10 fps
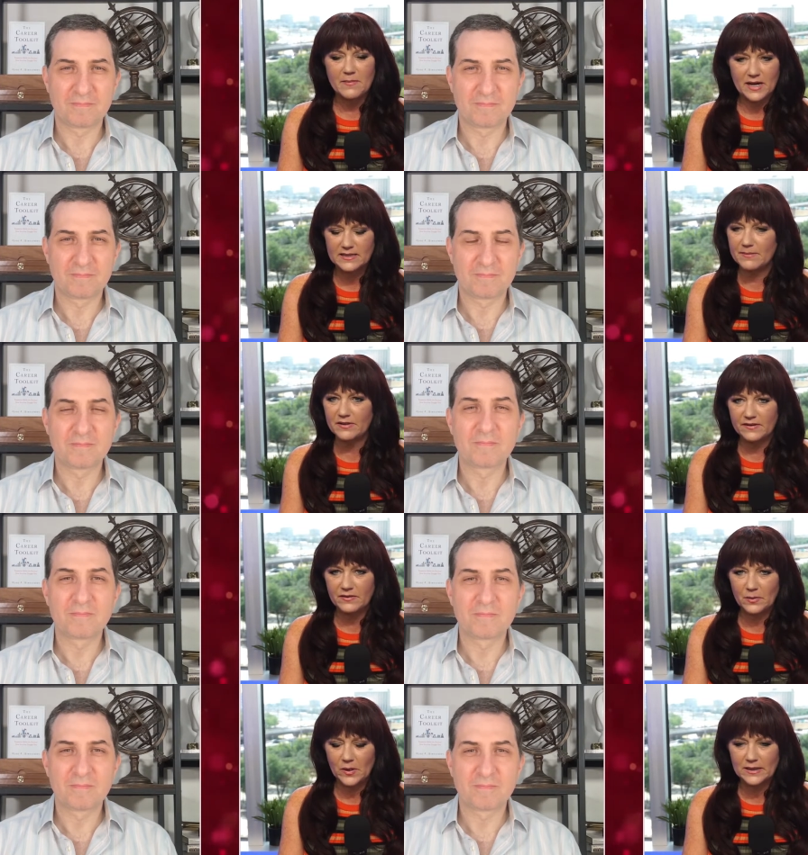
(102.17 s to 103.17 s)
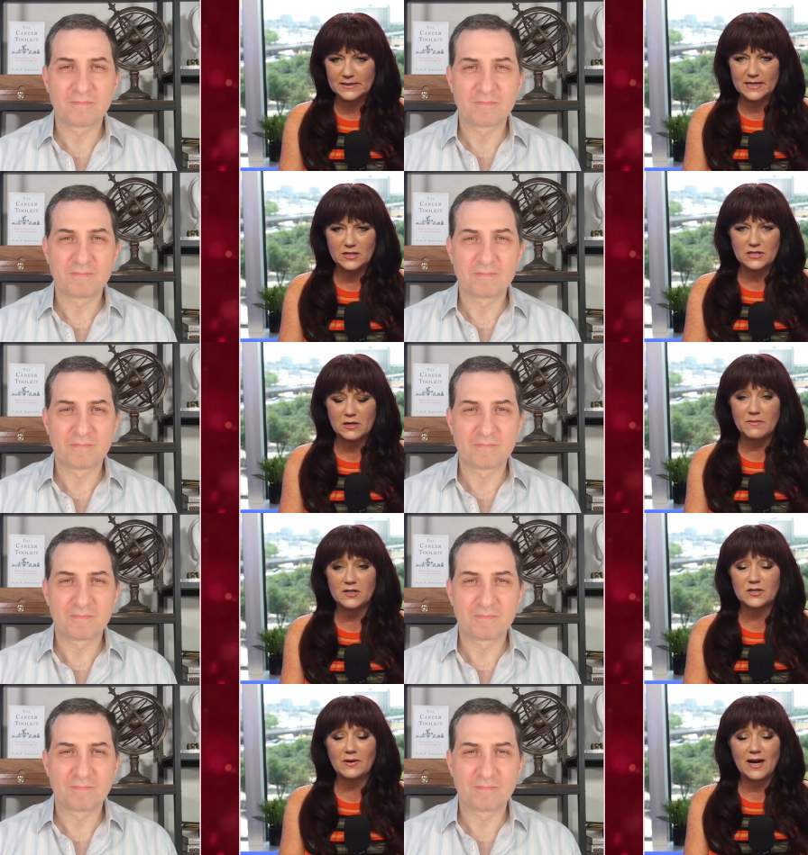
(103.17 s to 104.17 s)
Speaker 1: because I believe in the organization so much,
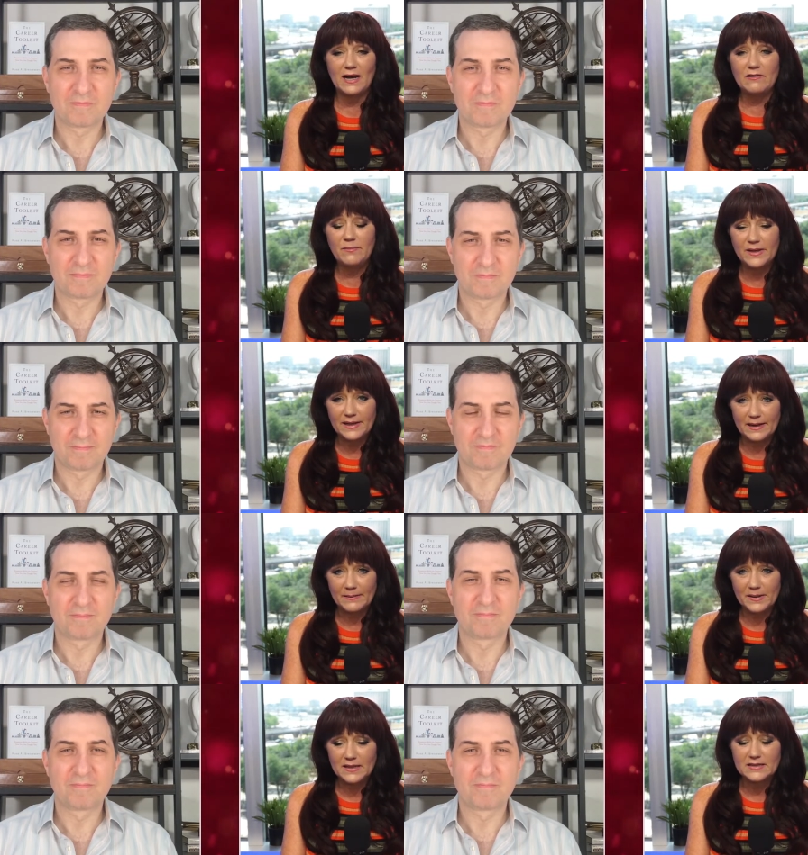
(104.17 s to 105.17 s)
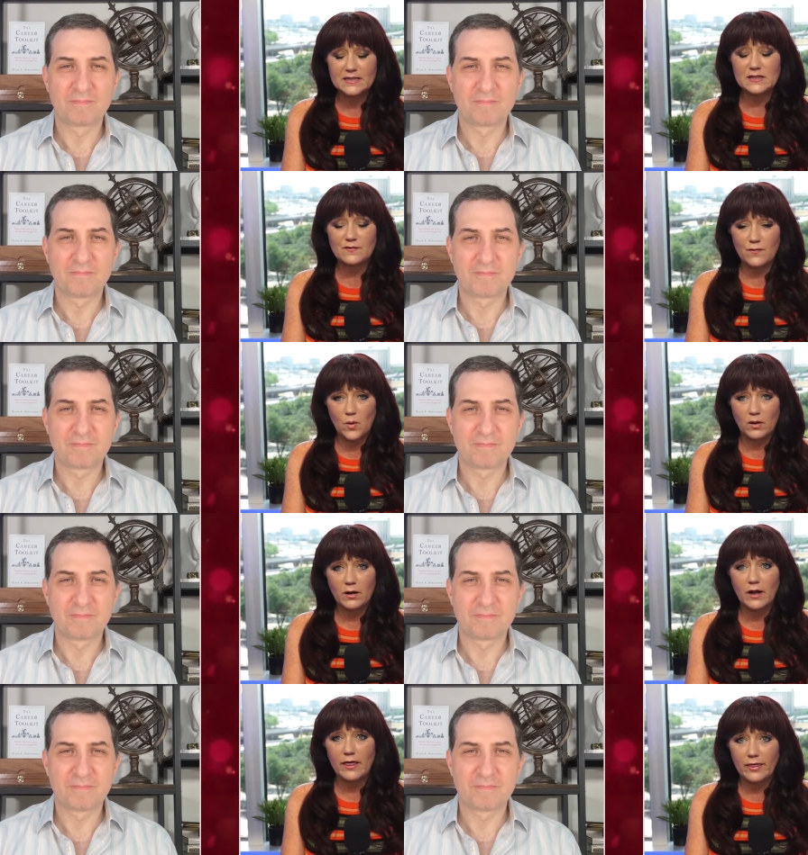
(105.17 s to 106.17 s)
so I have been up since four
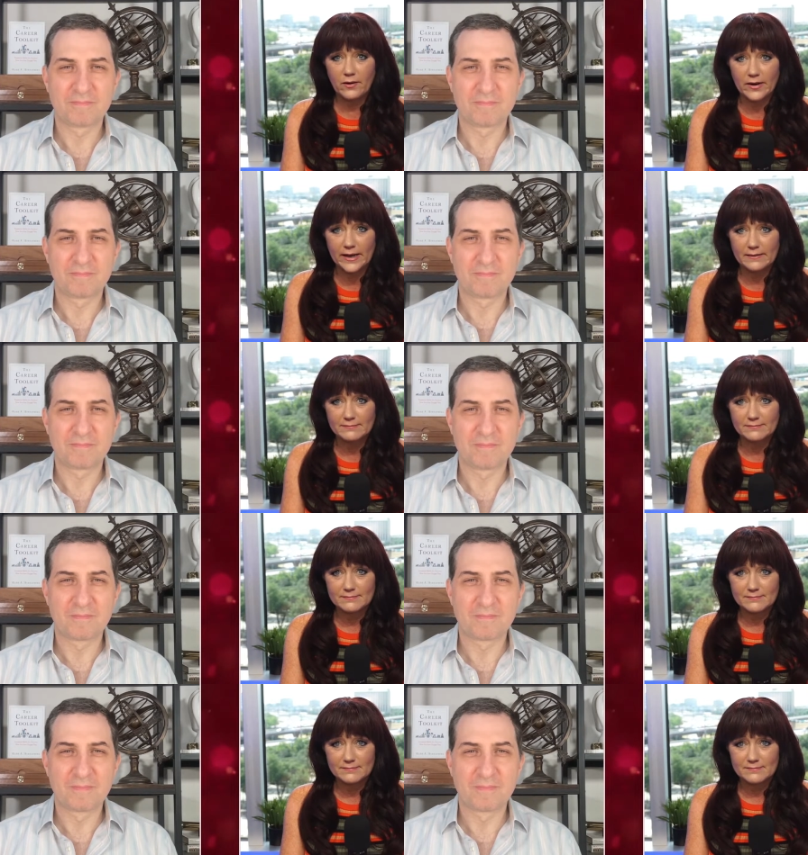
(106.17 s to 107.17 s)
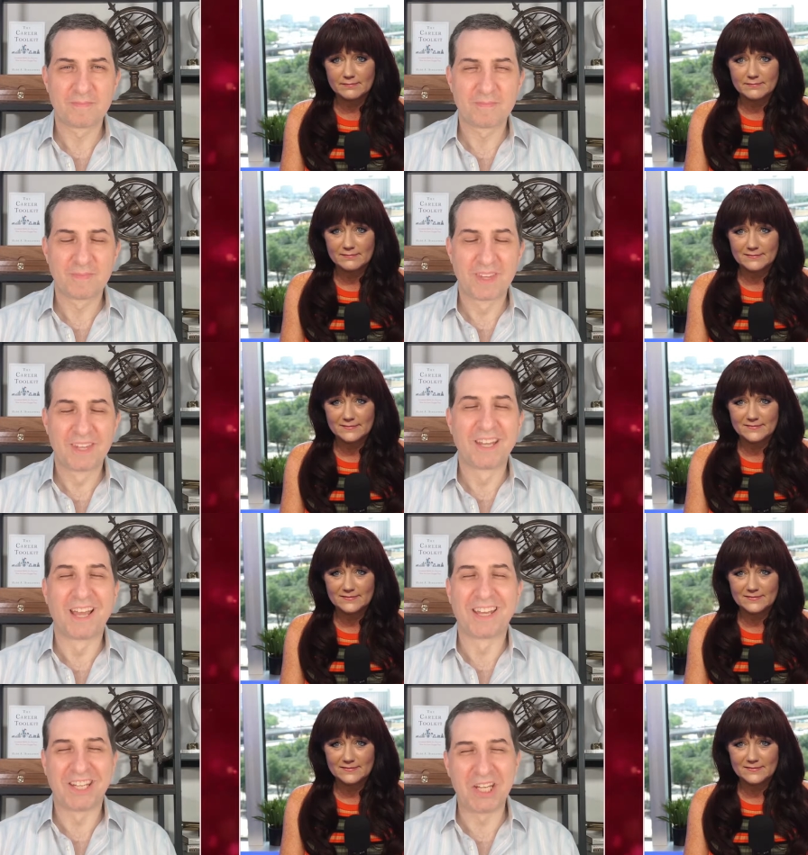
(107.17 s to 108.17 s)
thirty.
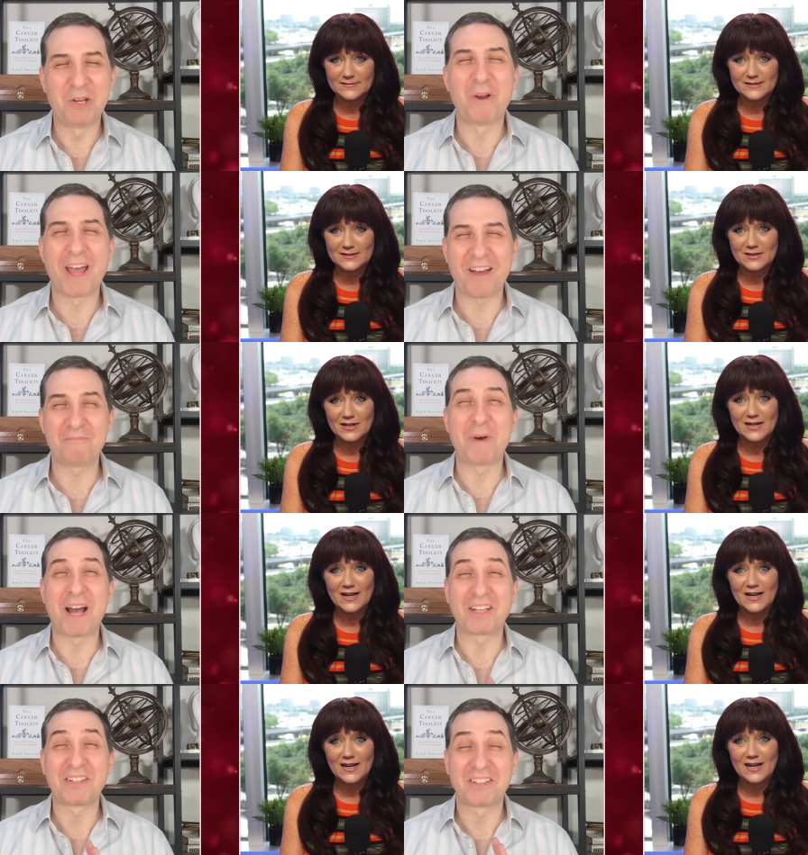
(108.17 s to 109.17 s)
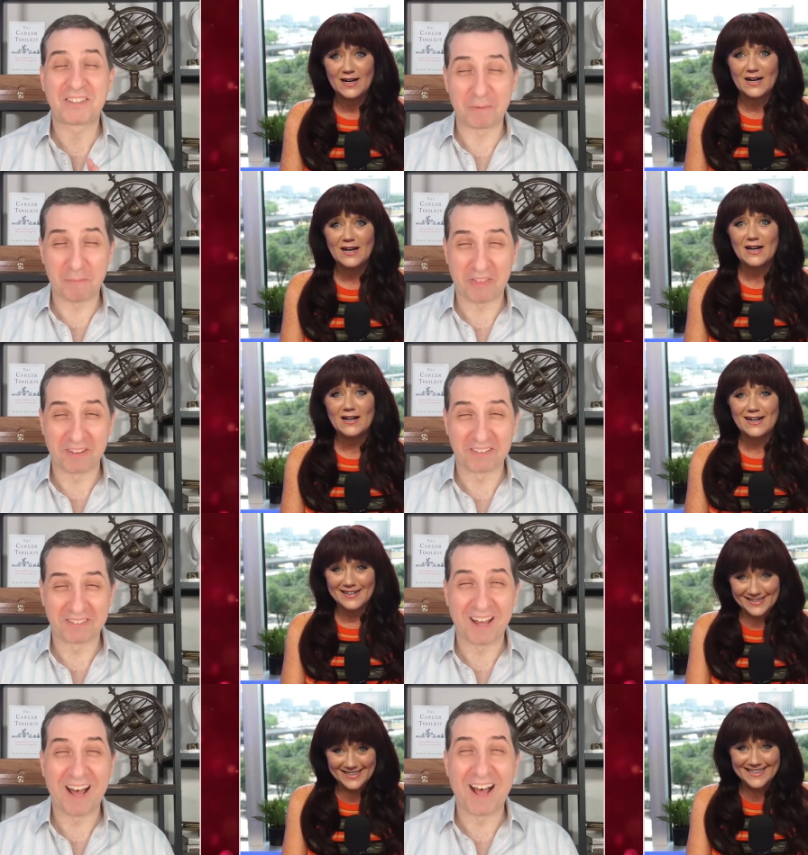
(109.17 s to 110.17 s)
Speaker 2: You have my
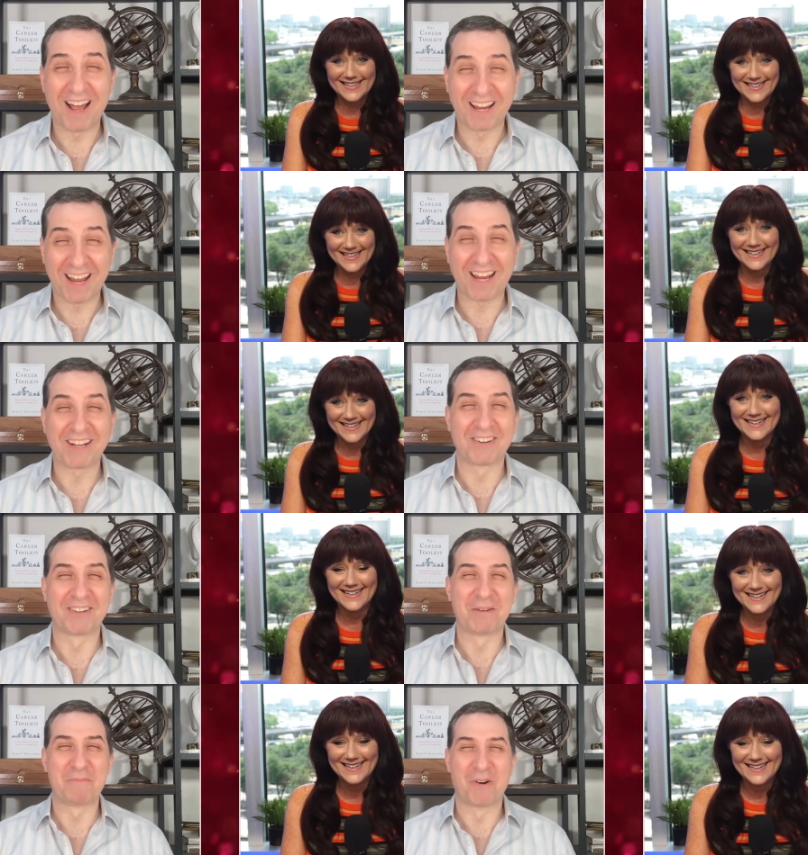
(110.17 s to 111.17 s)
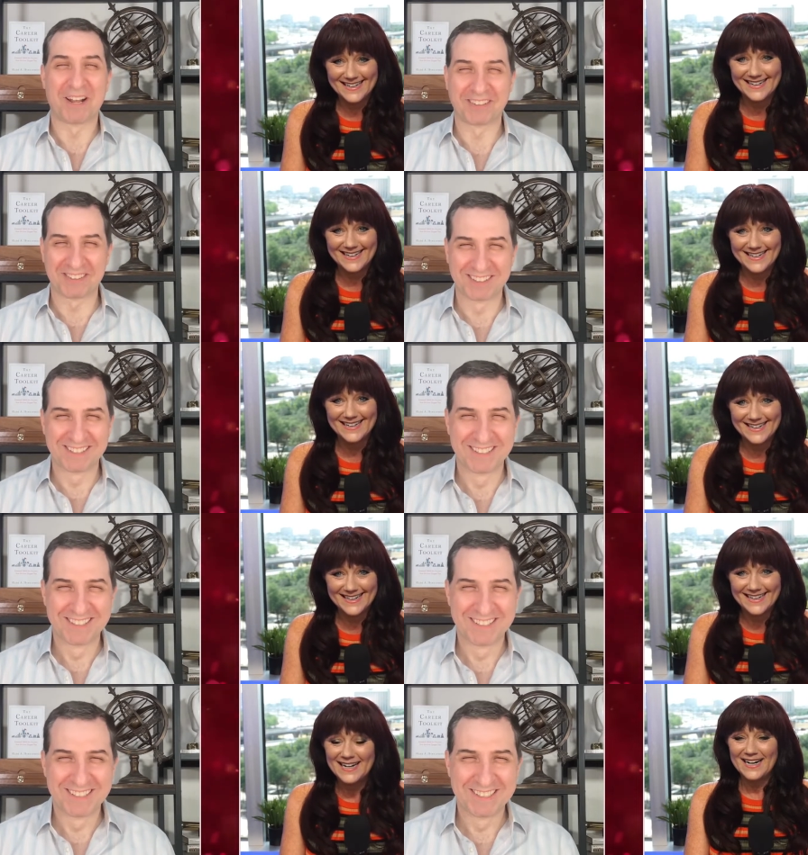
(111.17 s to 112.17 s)
sympathies. I hate early mornings.
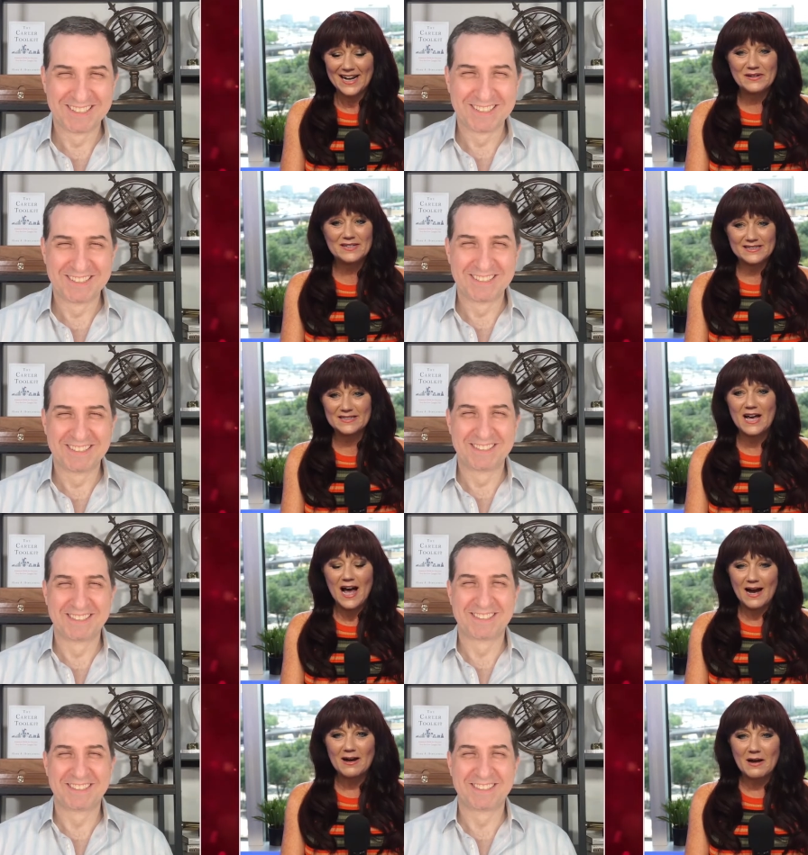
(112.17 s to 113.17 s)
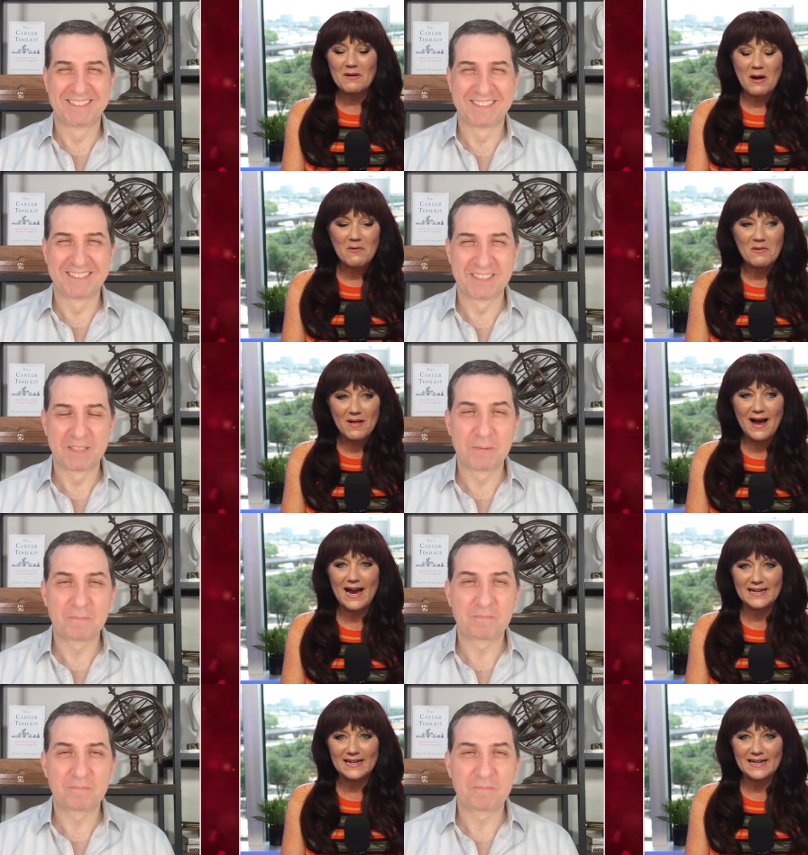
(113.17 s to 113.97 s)
It
Speaker 1: was just, I, I won't lie, I